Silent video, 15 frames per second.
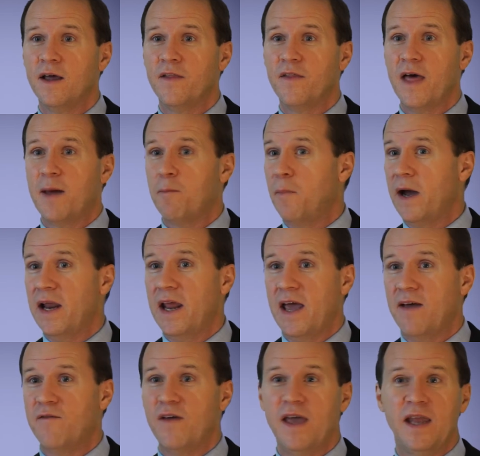that might
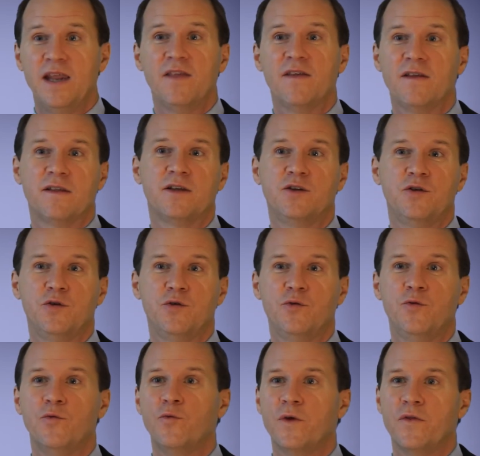have anything to do
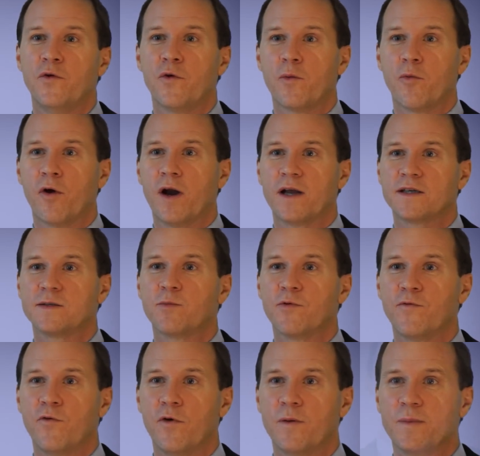with your product's
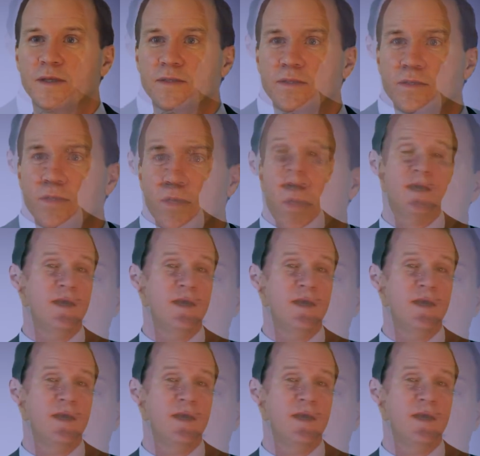performance.